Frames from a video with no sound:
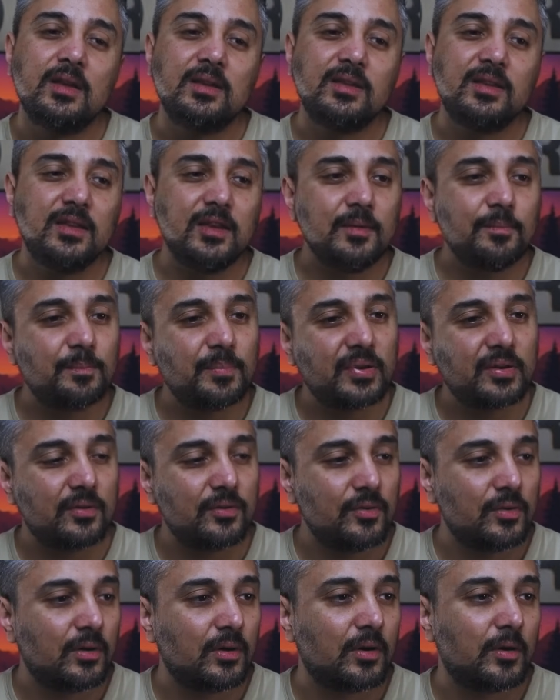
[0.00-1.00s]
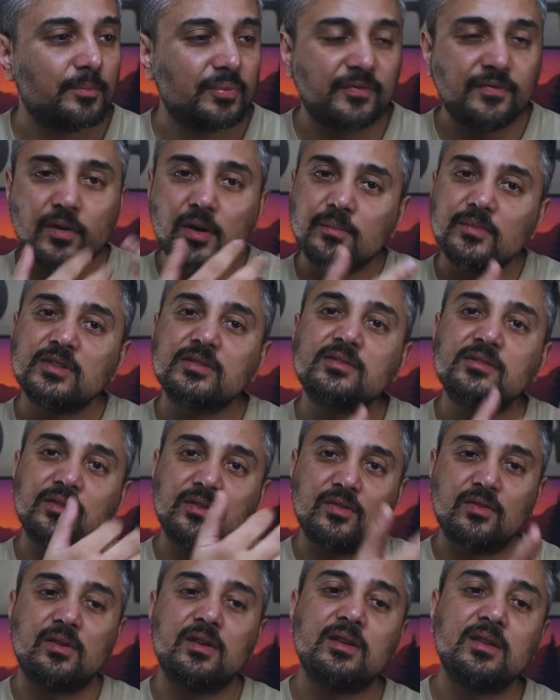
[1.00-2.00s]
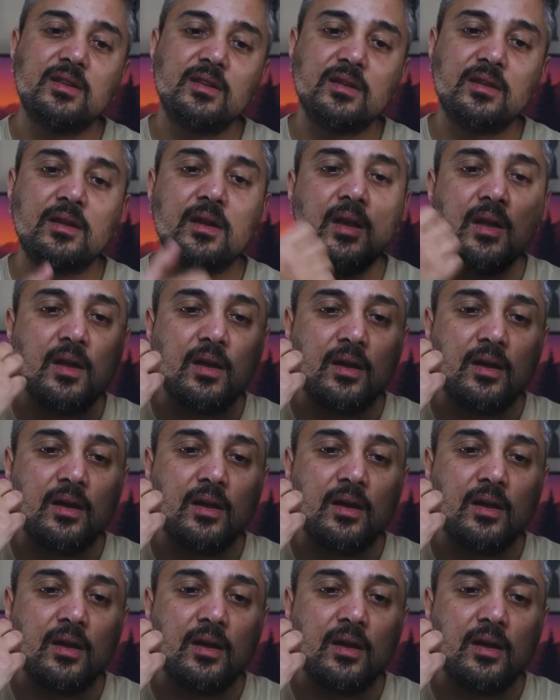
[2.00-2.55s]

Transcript: keep your performance, security,